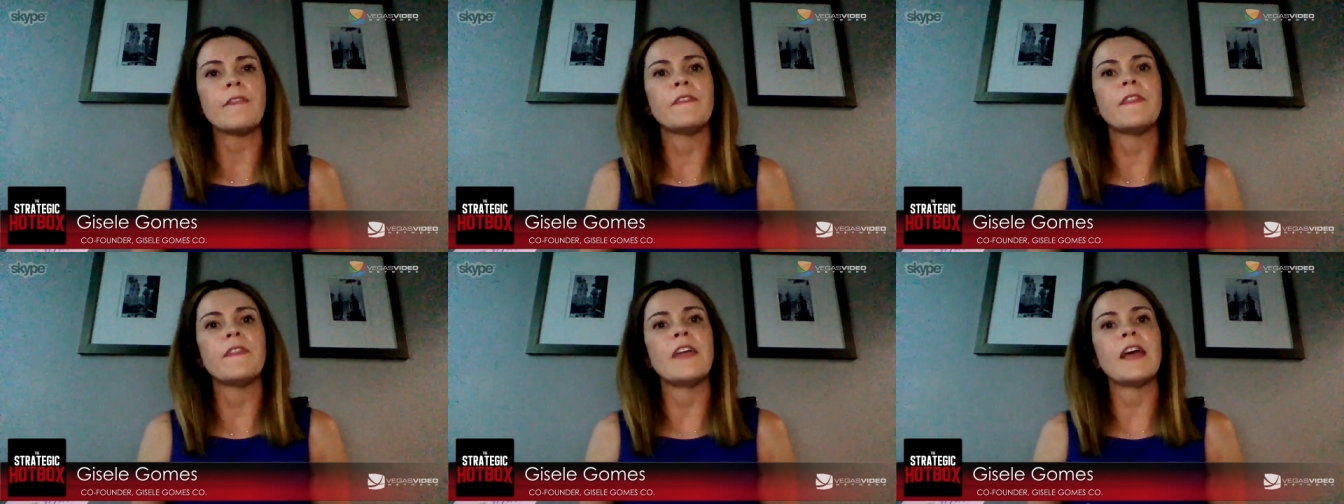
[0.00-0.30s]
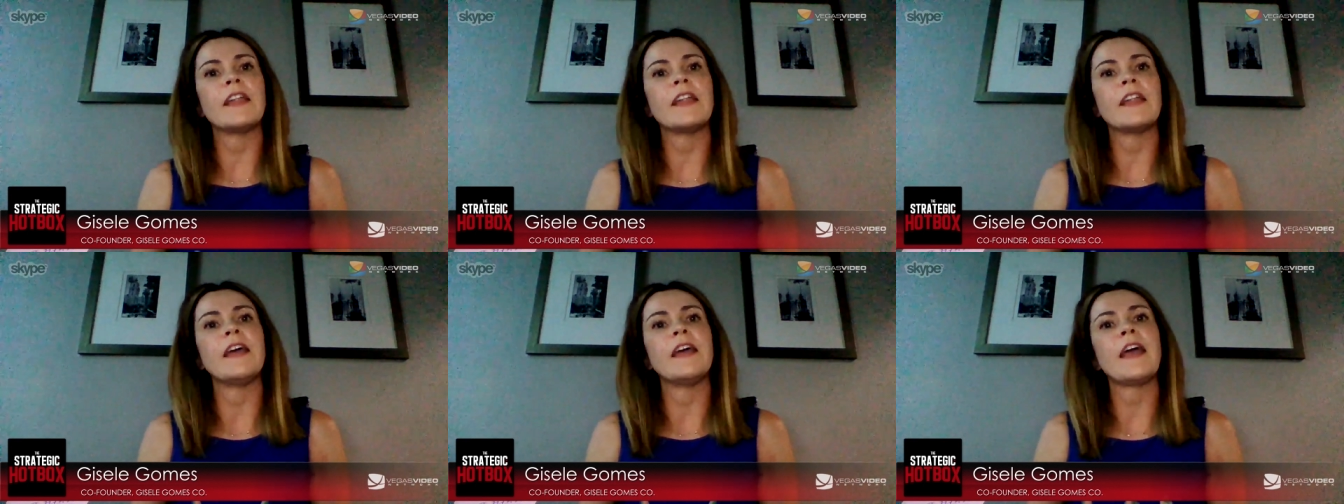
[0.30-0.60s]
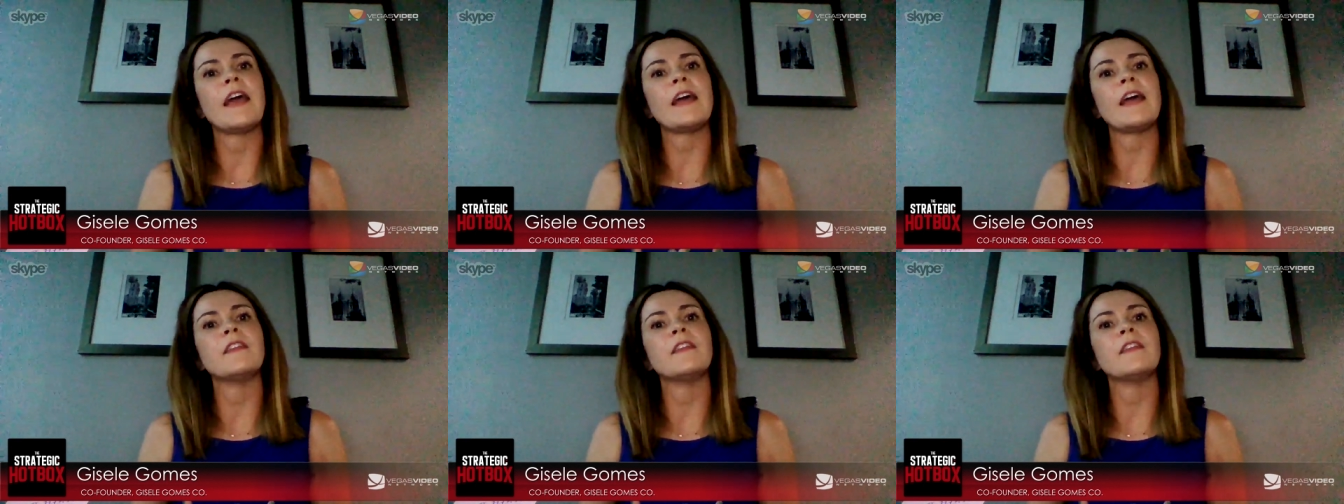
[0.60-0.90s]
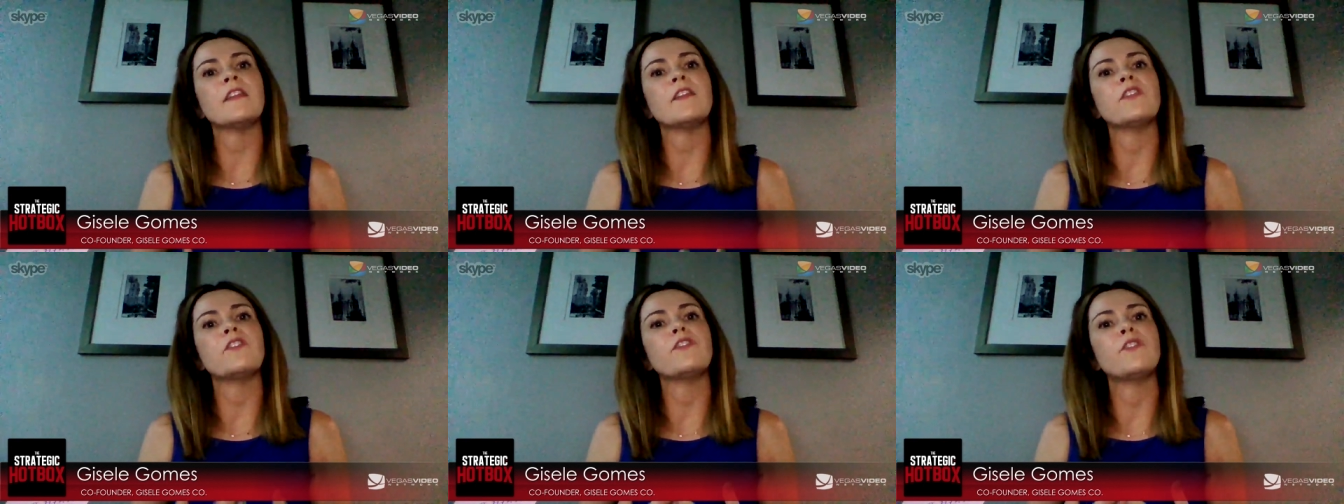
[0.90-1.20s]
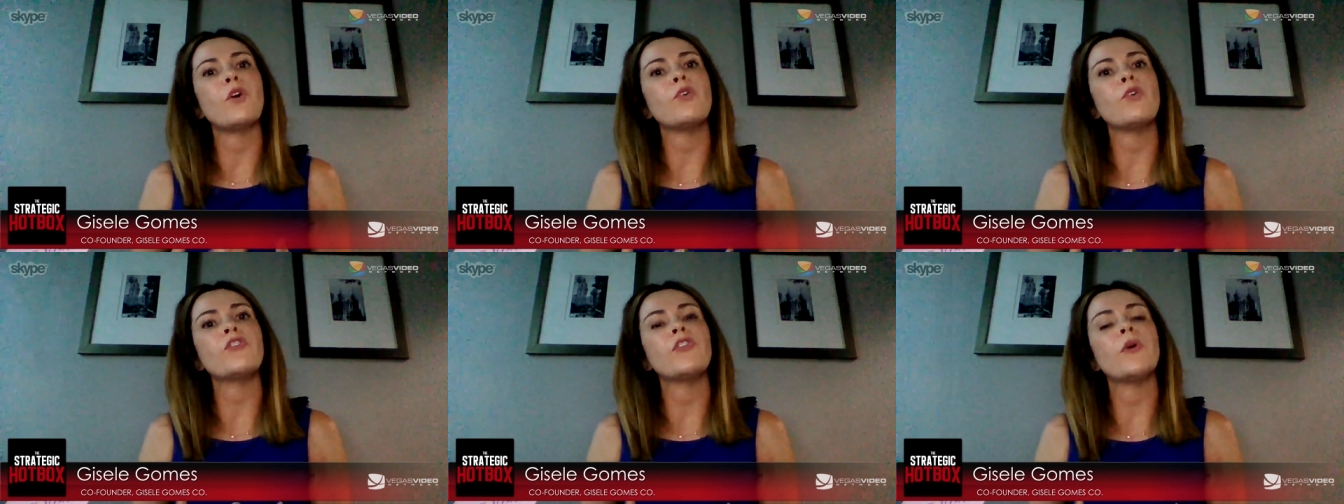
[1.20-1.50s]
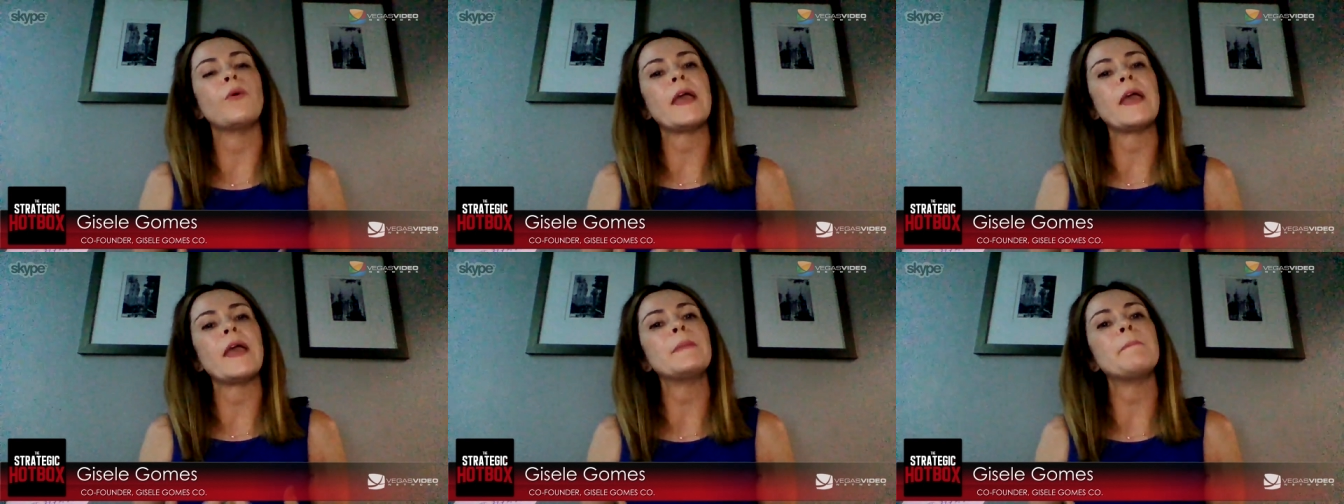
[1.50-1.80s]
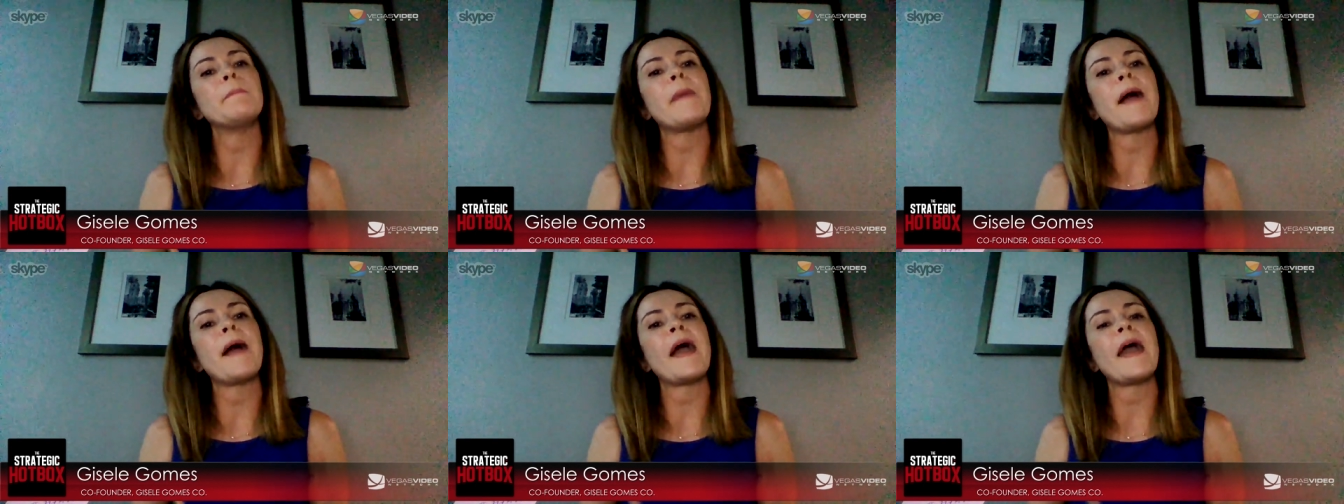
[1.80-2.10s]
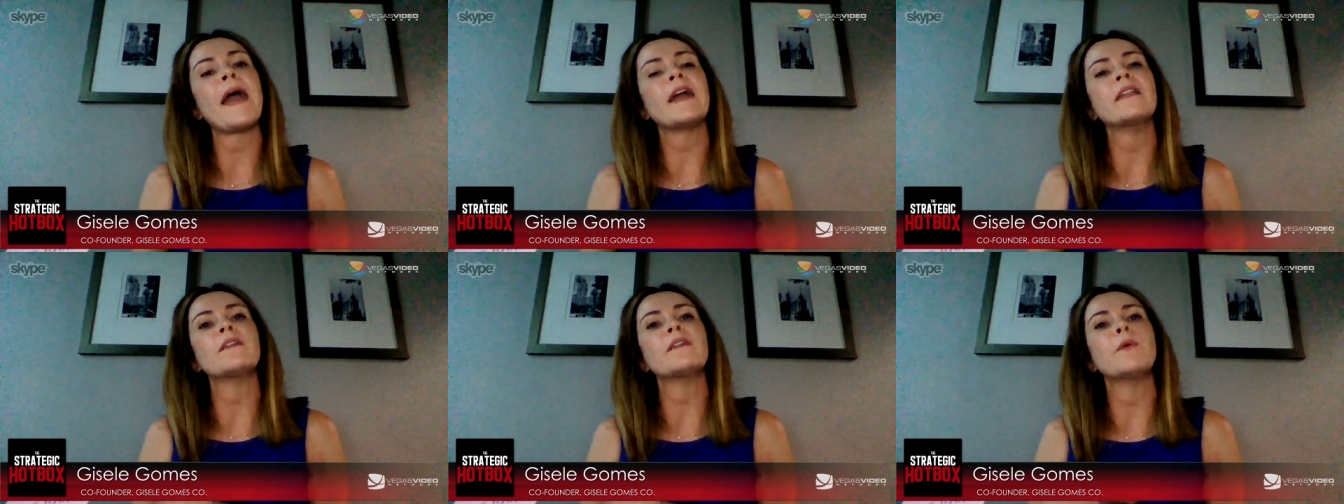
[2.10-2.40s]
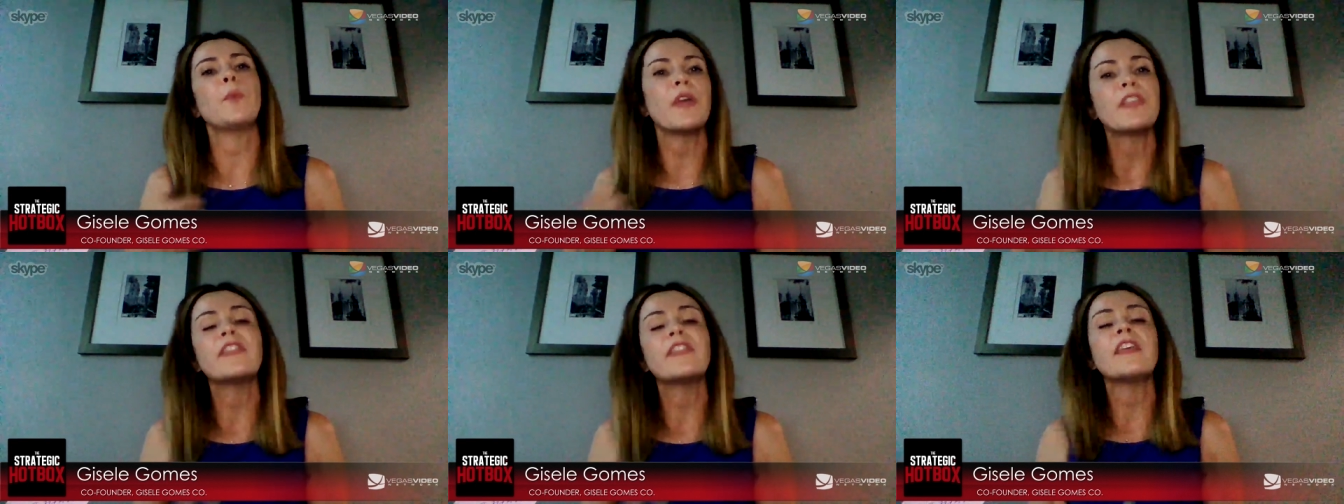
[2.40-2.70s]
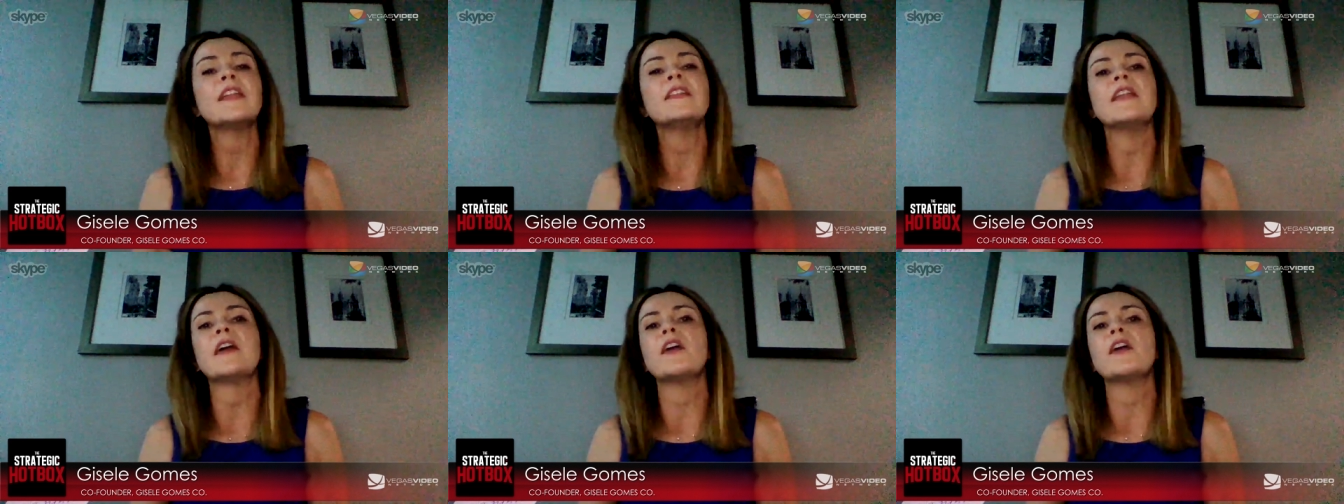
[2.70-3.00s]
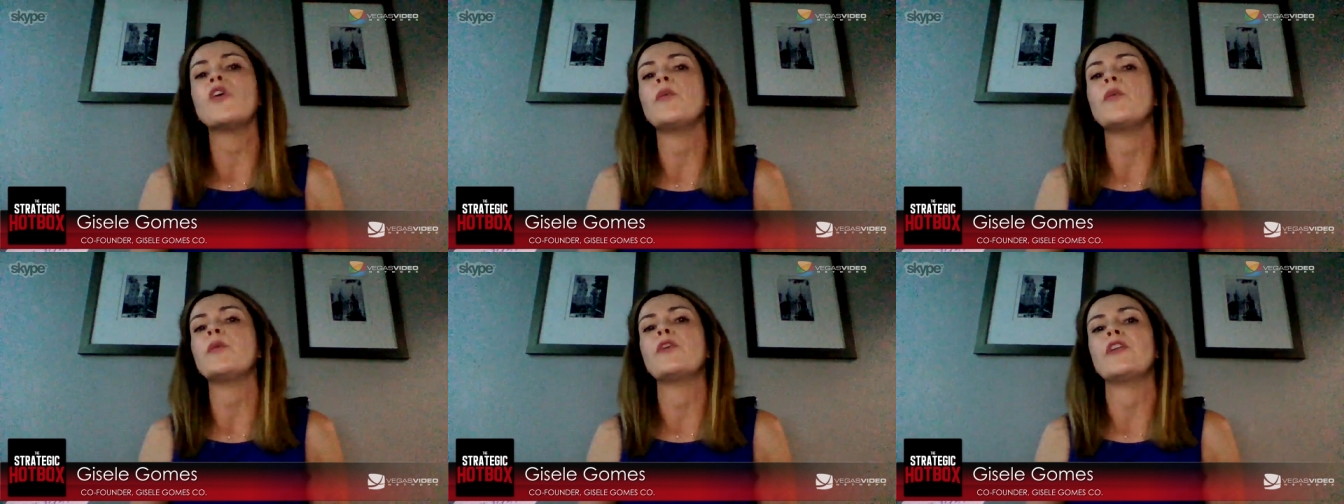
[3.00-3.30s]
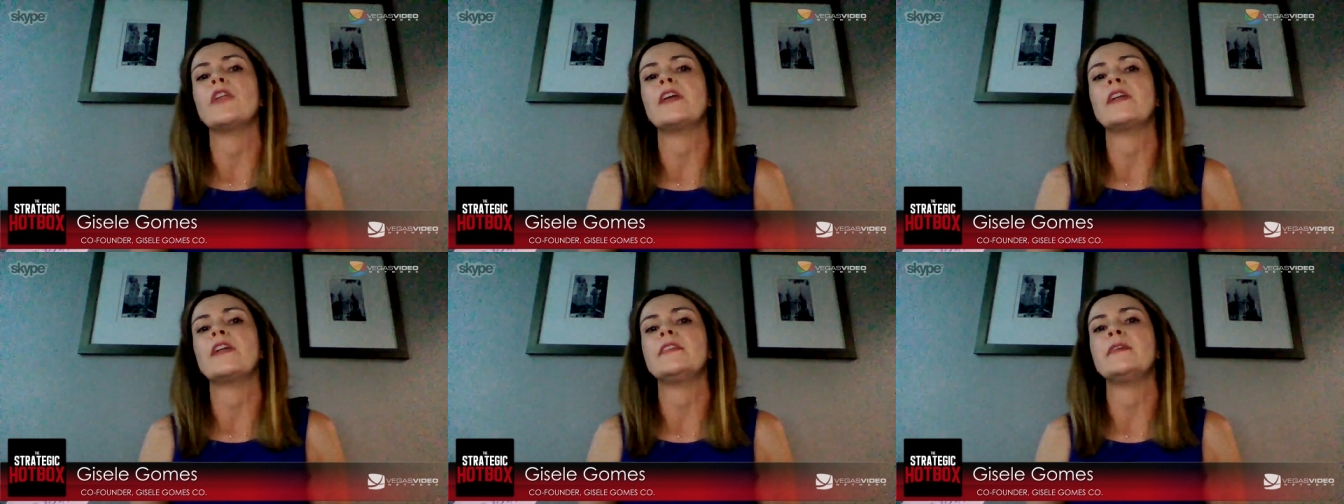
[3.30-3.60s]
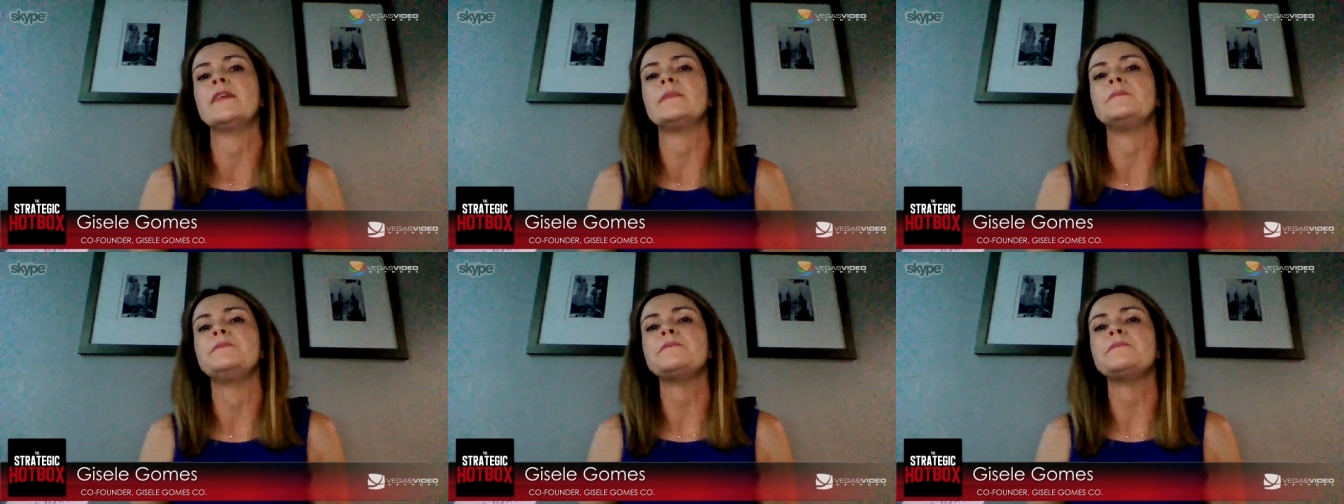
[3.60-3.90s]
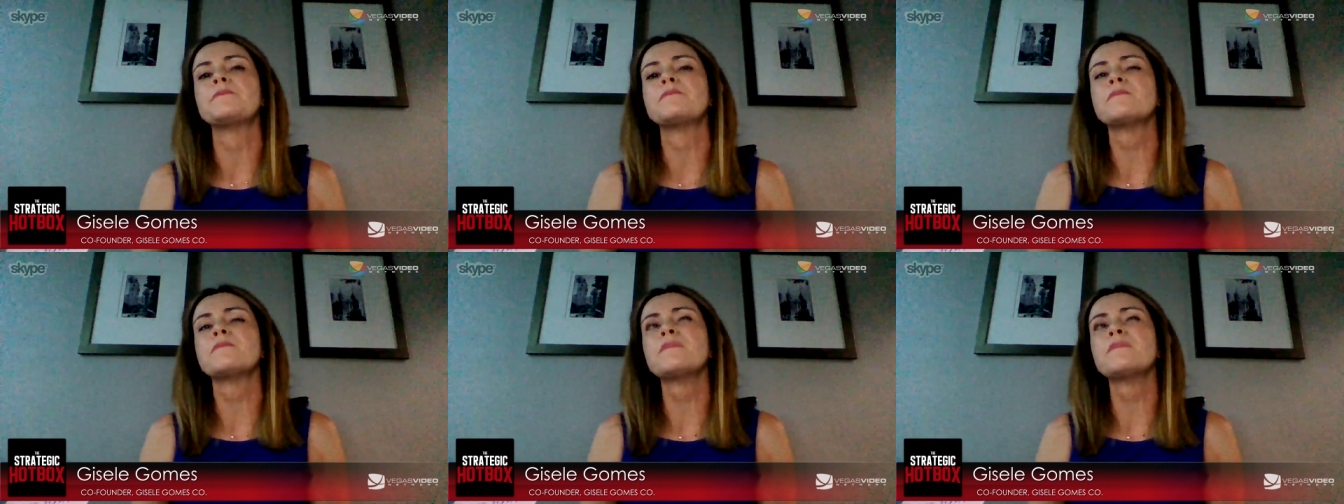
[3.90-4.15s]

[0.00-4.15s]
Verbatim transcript: that has a social impact within the community